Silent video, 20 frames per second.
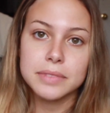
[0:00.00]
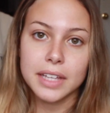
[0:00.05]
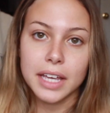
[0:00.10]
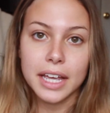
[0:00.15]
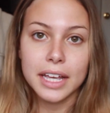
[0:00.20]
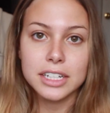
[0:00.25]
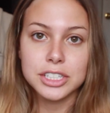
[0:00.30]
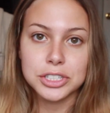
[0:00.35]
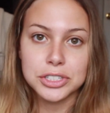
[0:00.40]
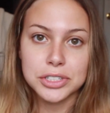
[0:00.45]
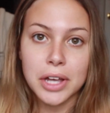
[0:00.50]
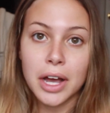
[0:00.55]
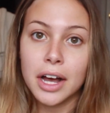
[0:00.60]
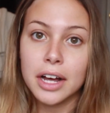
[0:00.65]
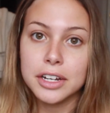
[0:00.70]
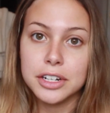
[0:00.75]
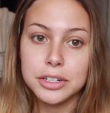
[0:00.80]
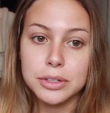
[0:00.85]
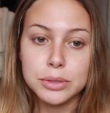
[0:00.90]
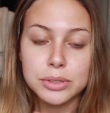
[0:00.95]
They just
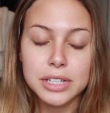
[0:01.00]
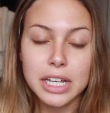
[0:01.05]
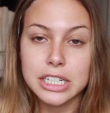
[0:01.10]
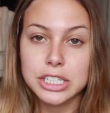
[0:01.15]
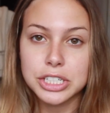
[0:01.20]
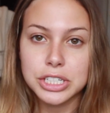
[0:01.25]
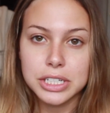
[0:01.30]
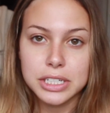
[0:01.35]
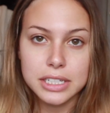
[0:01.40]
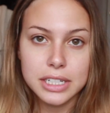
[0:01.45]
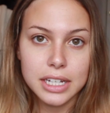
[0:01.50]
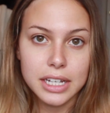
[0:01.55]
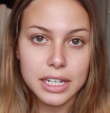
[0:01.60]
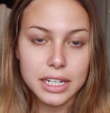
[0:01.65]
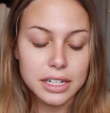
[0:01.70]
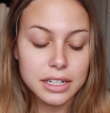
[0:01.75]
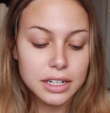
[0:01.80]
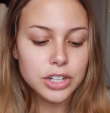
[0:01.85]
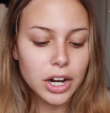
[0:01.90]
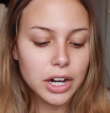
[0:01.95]
got a new section
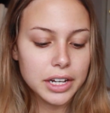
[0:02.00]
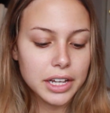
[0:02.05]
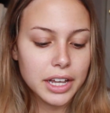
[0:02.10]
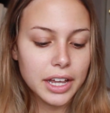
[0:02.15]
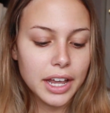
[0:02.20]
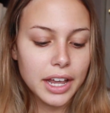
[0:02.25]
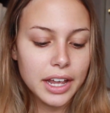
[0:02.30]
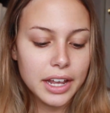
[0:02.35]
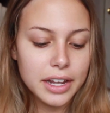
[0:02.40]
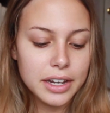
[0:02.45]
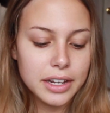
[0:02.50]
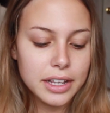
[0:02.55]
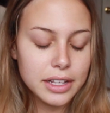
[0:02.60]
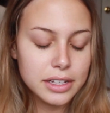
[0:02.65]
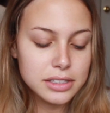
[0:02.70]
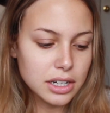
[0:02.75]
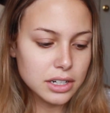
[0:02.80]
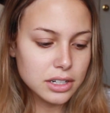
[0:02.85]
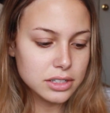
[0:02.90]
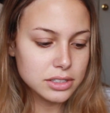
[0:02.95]
in Target and
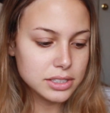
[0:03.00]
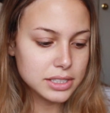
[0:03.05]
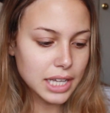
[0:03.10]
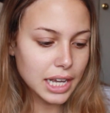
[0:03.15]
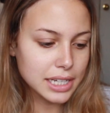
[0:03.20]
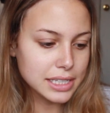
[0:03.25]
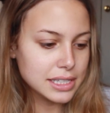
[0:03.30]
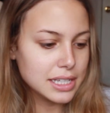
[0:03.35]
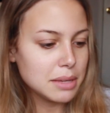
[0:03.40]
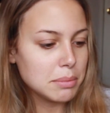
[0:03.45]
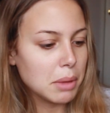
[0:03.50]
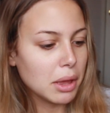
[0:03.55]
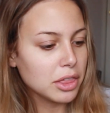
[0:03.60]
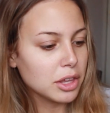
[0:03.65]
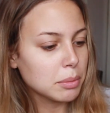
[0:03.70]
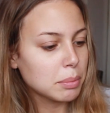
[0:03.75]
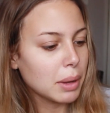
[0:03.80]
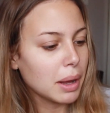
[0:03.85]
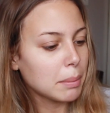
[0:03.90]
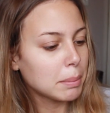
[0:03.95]
it's their sexy
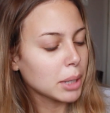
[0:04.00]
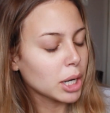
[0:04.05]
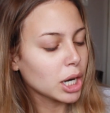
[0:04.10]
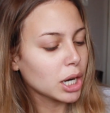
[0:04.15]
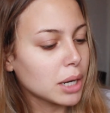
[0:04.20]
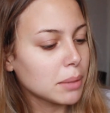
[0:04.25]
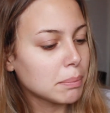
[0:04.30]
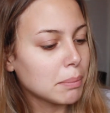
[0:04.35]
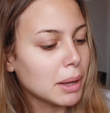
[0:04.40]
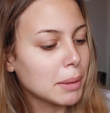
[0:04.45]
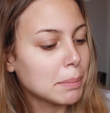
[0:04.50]
mother pupper,